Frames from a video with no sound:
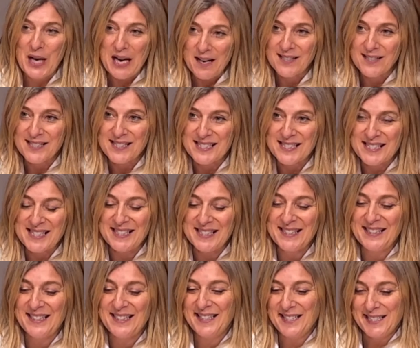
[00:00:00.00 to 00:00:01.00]
us
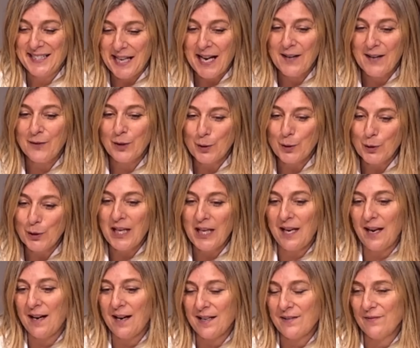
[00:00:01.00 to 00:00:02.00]
to have a good
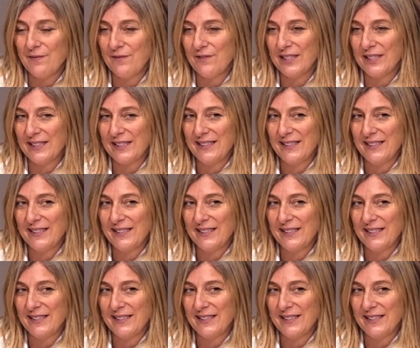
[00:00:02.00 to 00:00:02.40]
life,